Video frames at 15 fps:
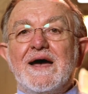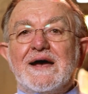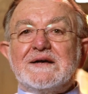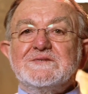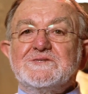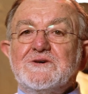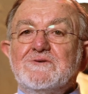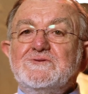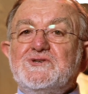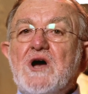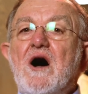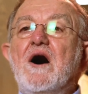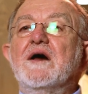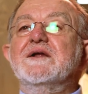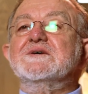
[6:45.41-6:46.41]
And so
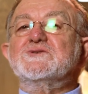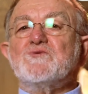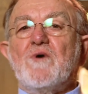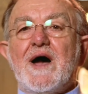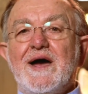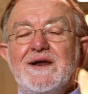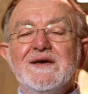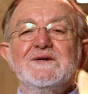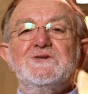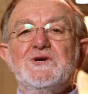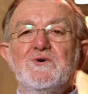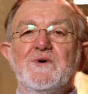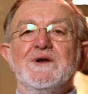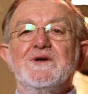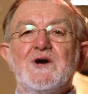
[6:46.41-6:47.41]
John is writing
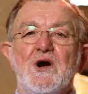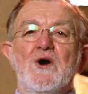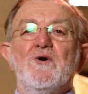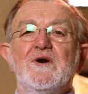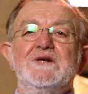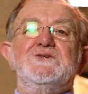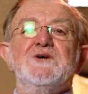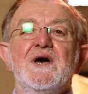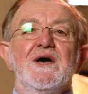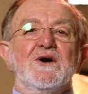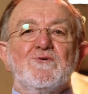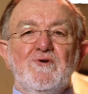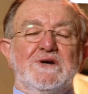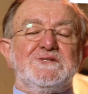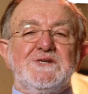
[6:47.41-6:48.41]
to encourage
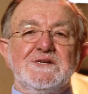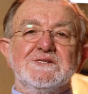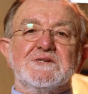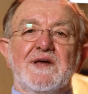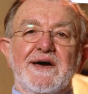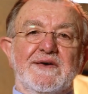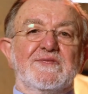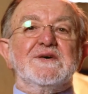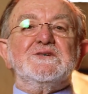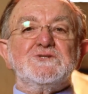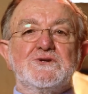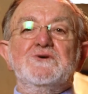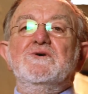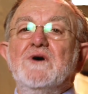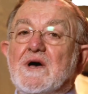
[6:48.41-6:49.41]
Christians like this
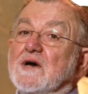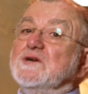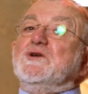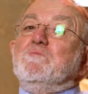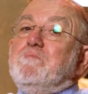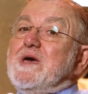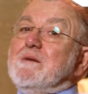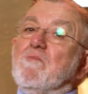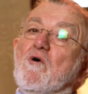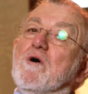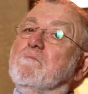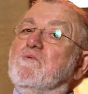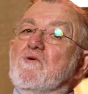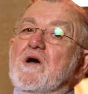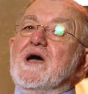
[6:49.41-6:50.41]
to be more
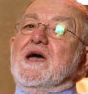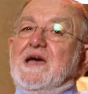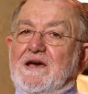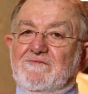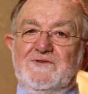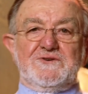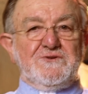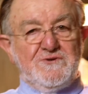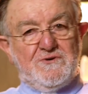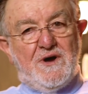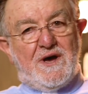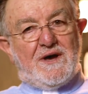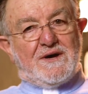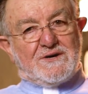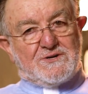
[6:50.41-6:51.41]
brave,
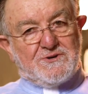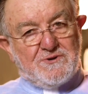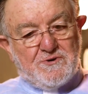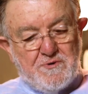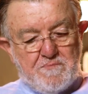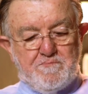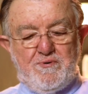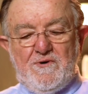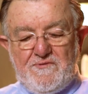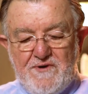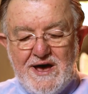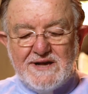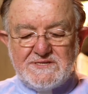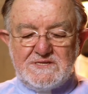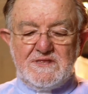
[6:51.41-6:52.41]
to
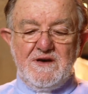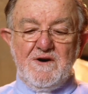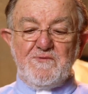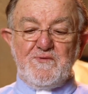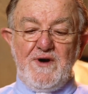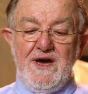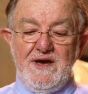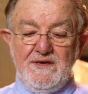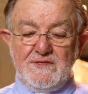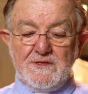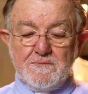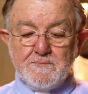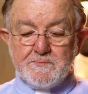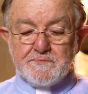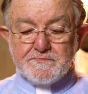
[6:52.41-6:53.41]
profess their faith.
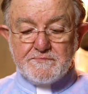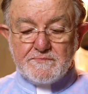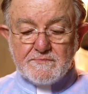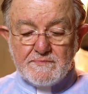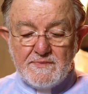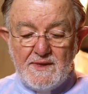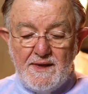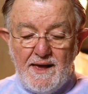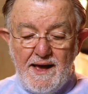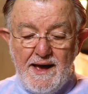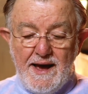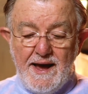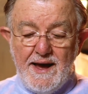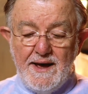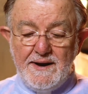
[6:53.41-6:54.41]

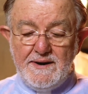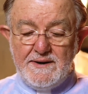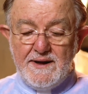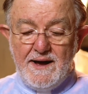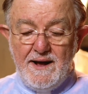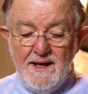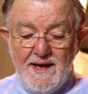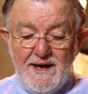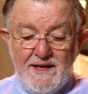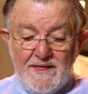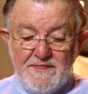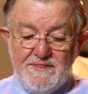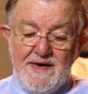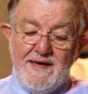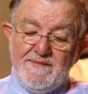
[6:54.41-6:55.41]
And
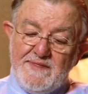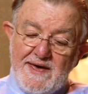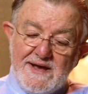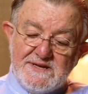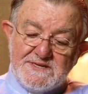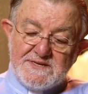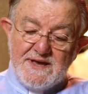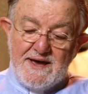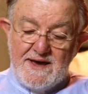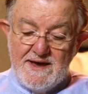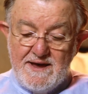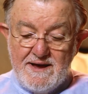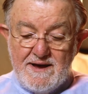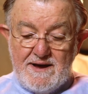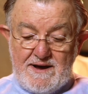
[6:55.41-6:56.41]
then they
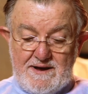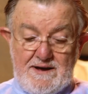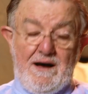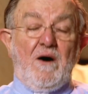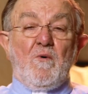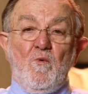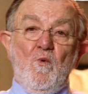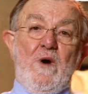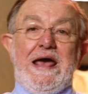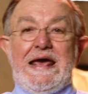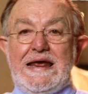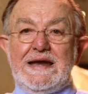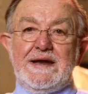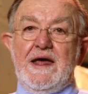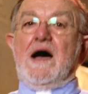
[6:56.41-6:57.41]
say,
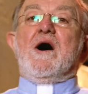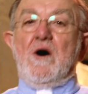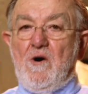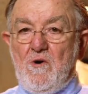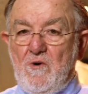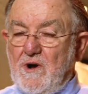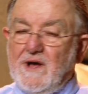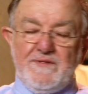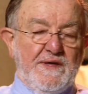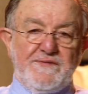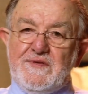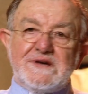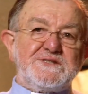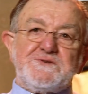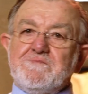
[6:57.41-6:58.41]
we know that
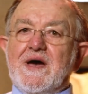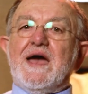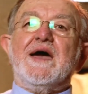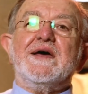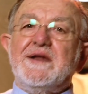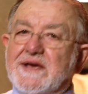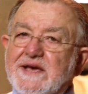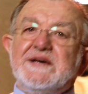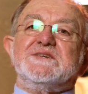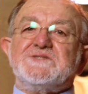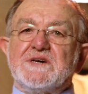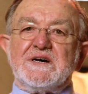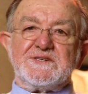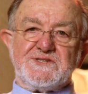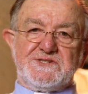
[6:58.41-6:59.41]
this man is
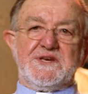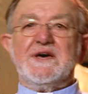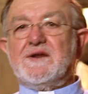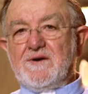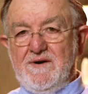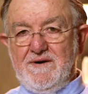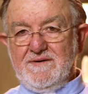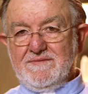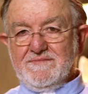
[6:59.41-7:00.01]
a sinner.